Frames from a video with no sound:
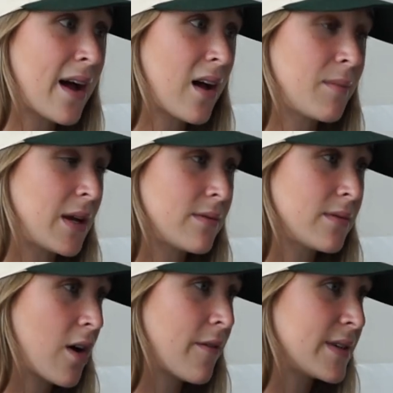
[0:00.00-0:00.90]
I mean,
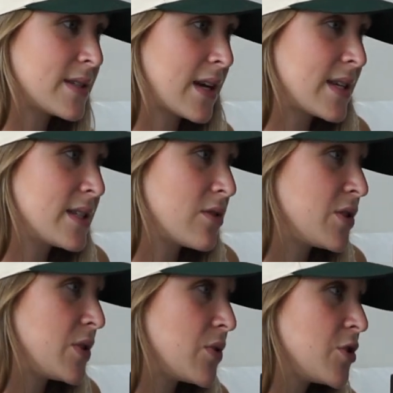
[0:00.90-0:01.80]
obviously I still do
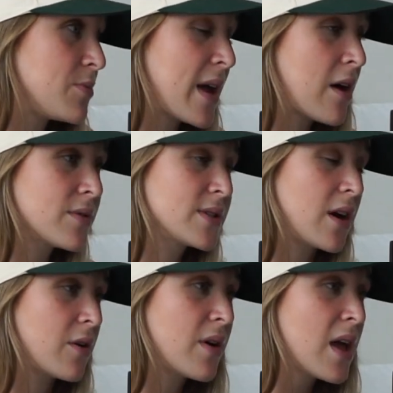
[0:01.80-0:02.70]
YouTube now. So